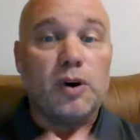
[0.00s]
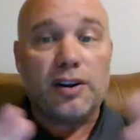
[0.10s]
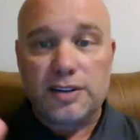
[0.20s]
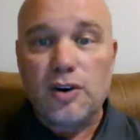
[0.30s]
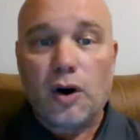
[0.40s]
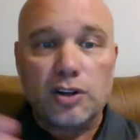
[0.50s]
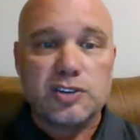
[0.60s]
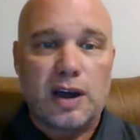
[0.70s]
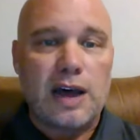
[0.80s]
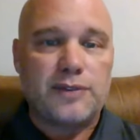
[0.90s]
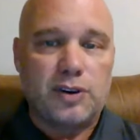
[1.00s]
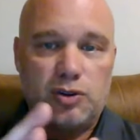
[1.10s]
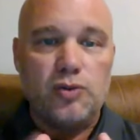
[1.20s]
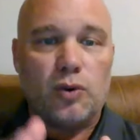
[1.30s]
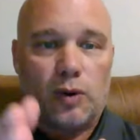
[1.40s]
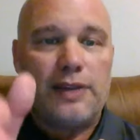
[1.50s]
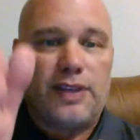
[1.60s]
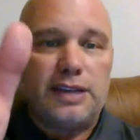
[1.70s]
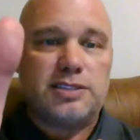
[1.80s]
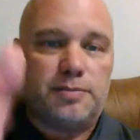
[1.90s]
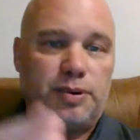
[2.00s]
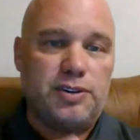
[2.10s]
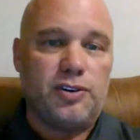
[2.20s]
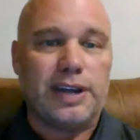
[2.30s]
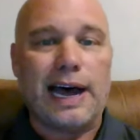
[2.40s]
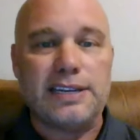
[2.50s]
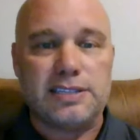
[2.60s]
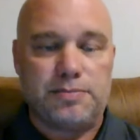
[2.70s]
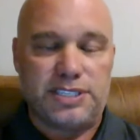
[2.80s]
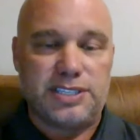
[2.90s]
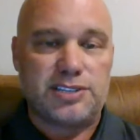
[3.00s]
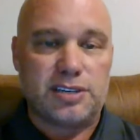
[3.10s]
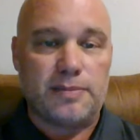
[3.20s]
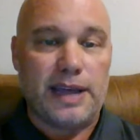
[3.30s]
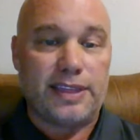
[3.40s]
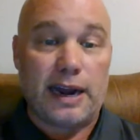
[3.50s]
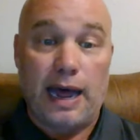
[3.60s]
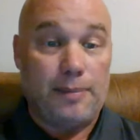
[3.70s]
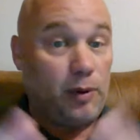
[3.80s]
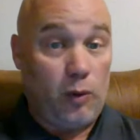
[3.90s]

Well, you also have to do the right things to put your guys in position to make that happen.